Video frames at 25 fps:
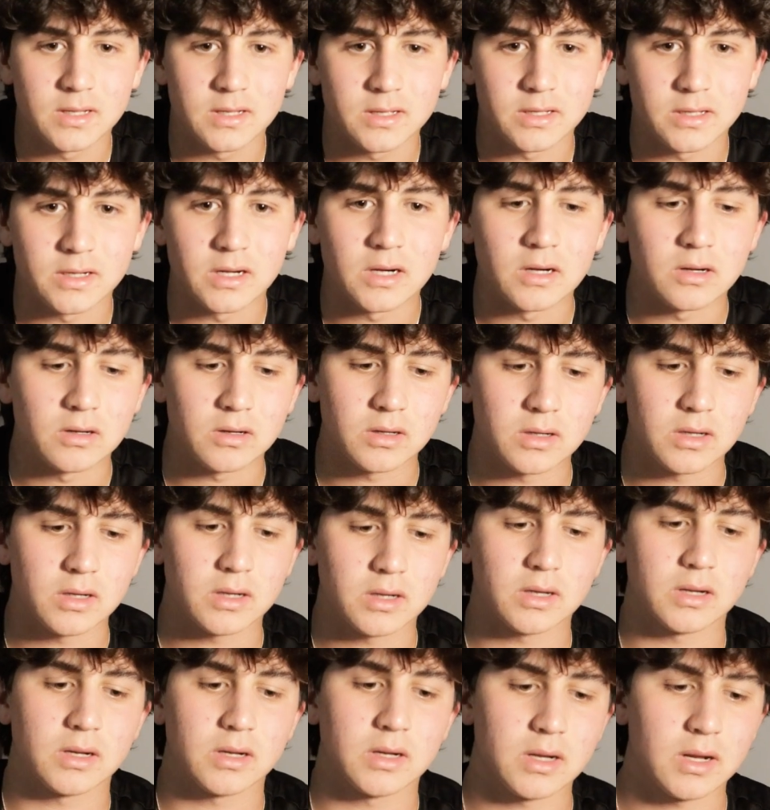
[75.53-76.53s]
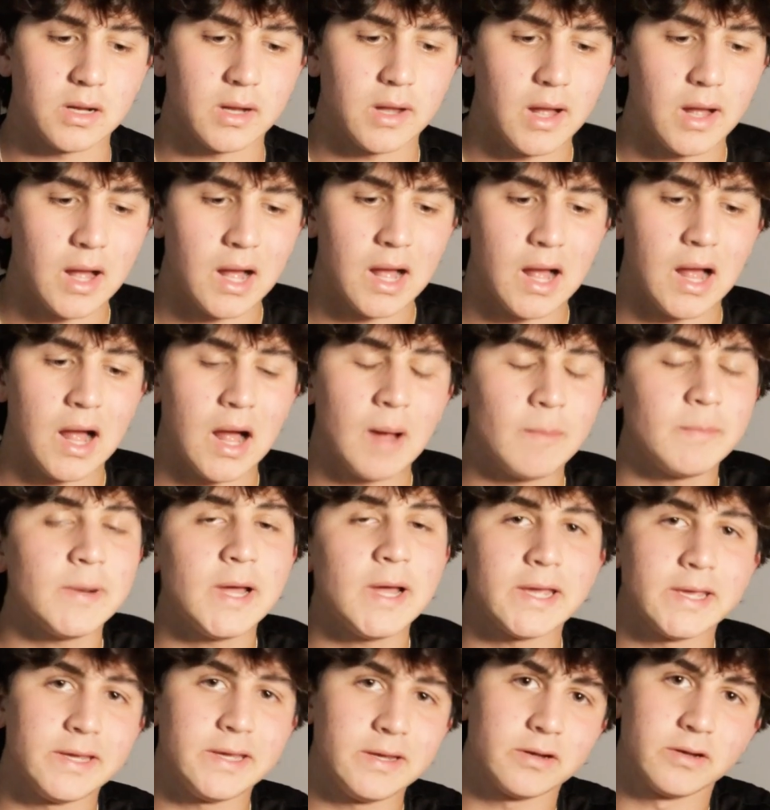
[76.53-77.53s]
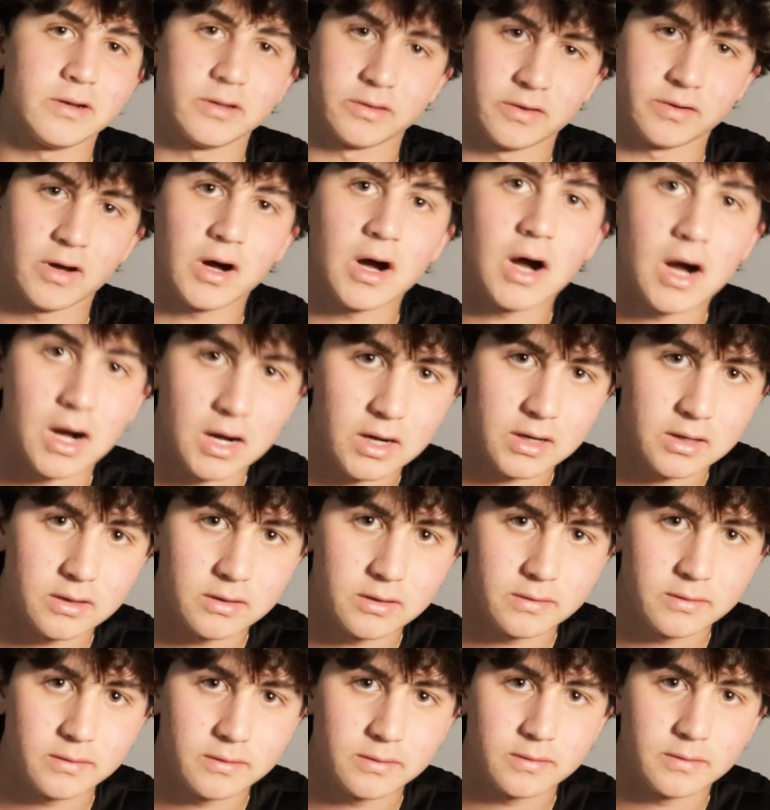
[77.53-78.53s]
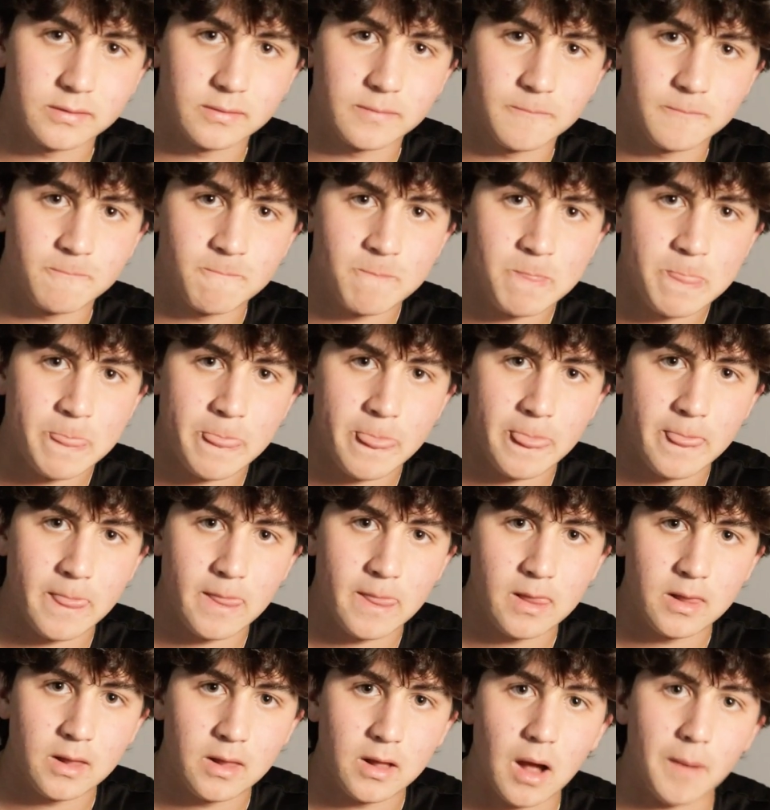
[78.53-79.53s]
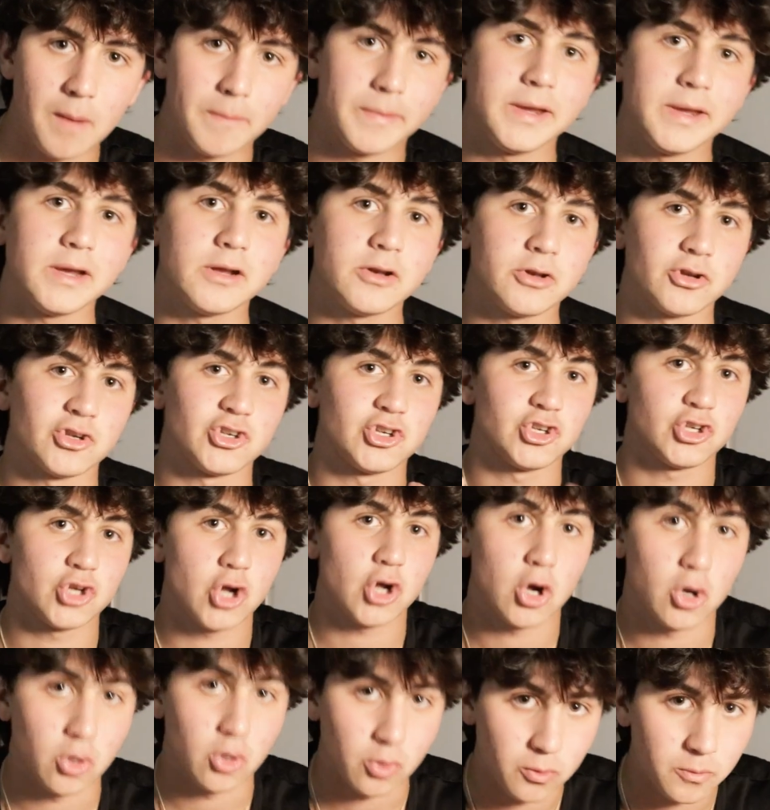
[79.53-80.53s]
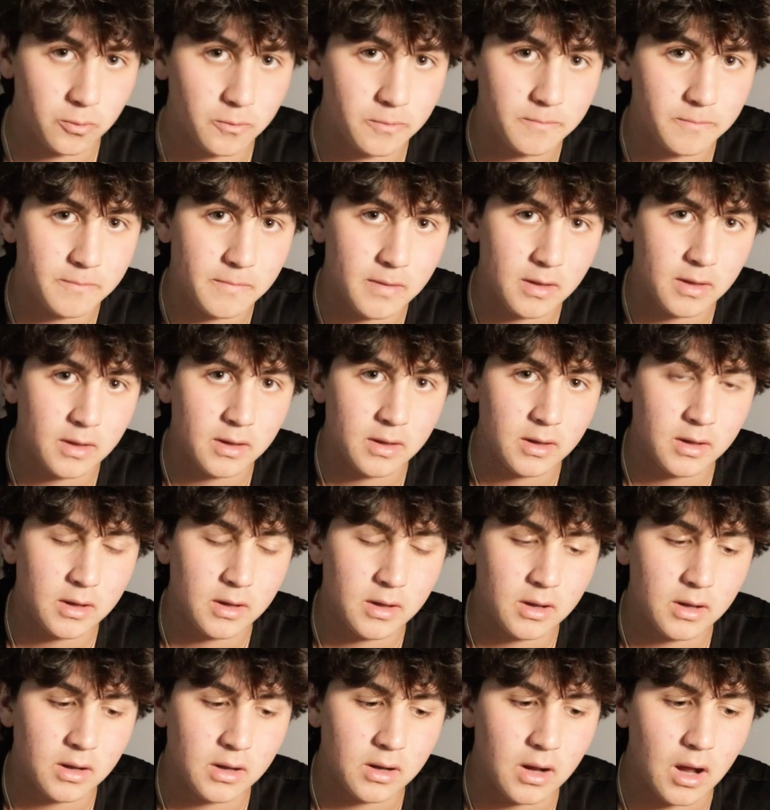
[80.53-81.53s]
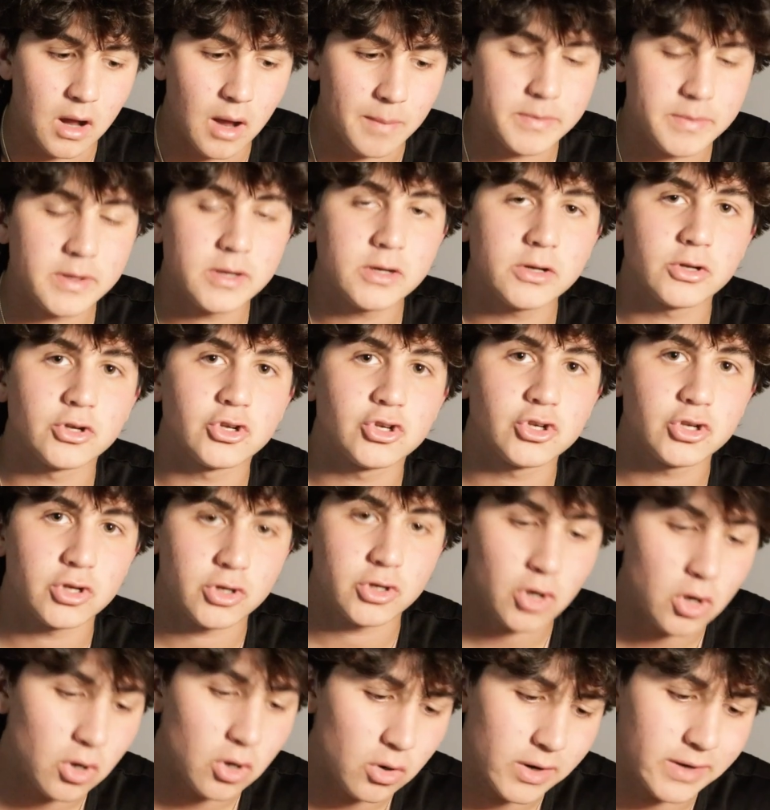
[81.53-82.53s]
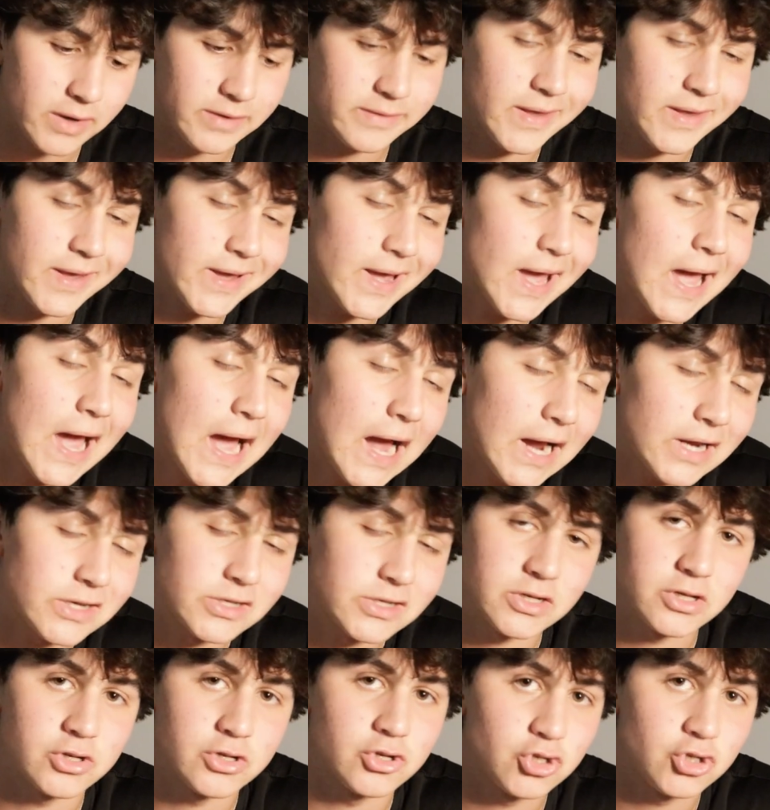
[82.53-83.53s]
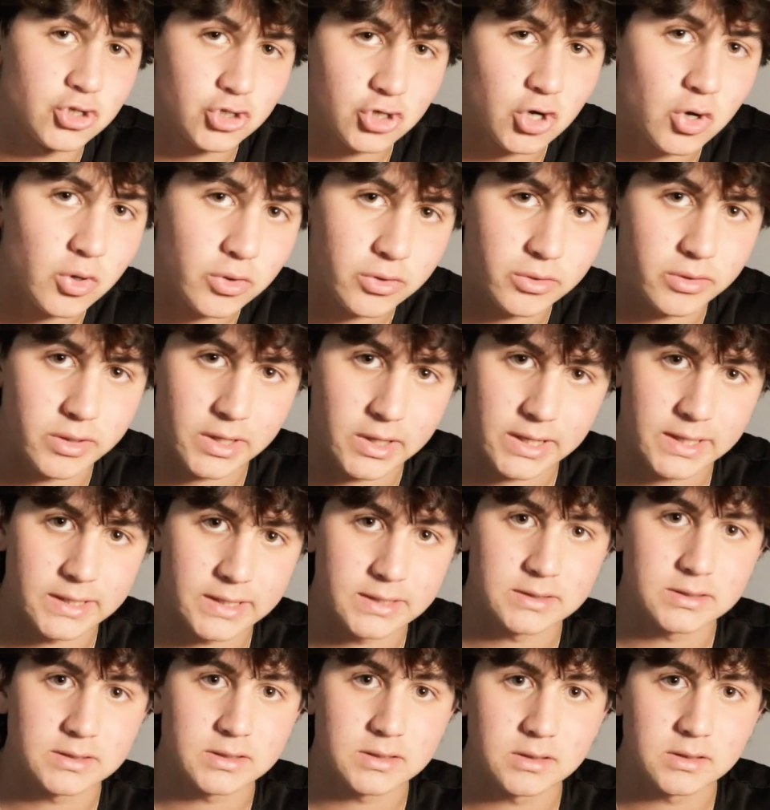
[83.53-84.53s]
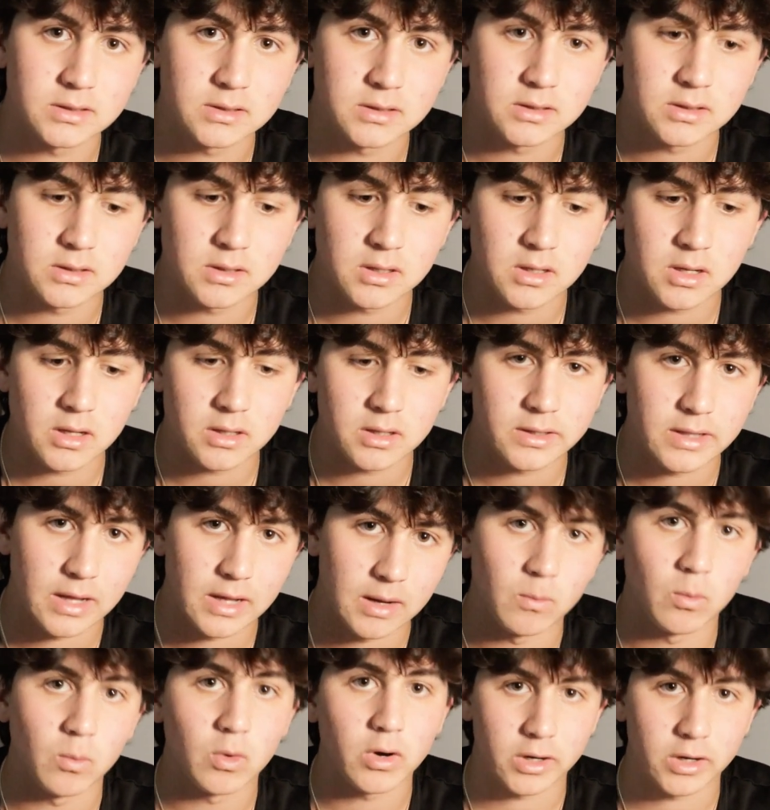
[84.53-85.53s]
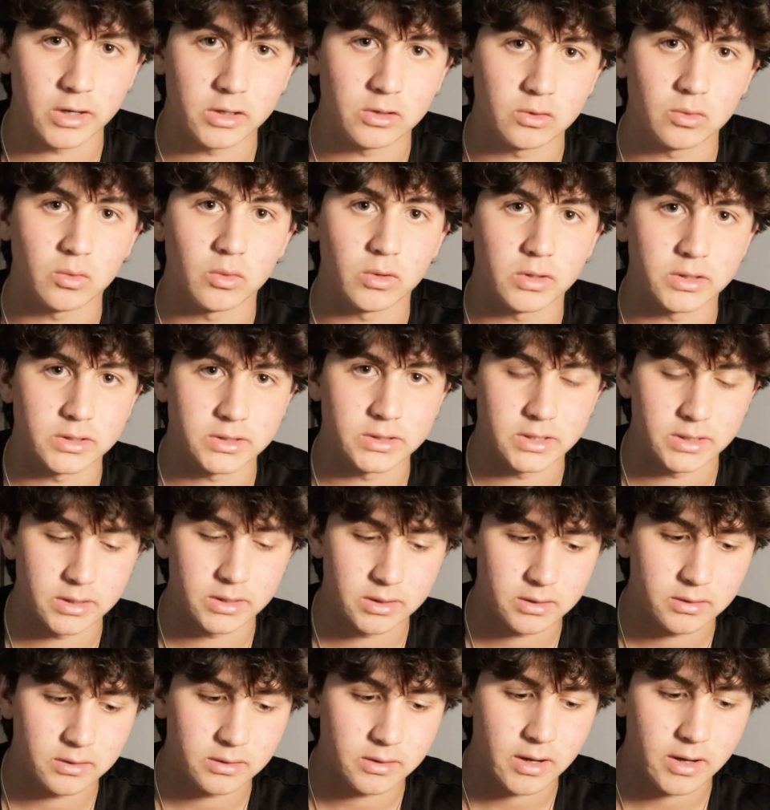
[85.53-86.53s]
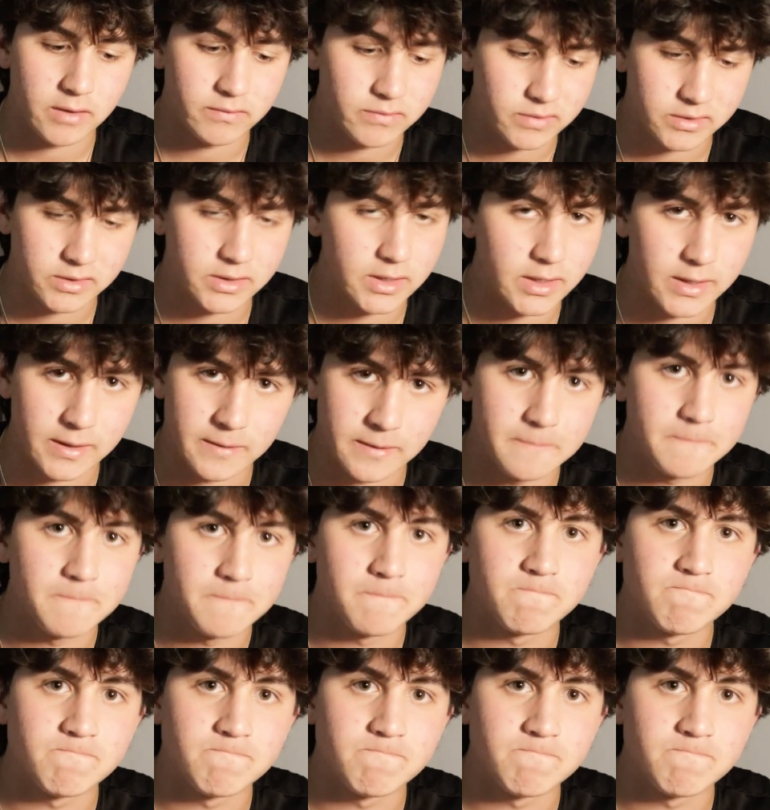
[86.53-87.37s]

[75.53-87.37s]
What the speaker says: you know, I'm not here to talk. I'm here to show. I'm here to show and take action and show you guys that I'm working towards it every day.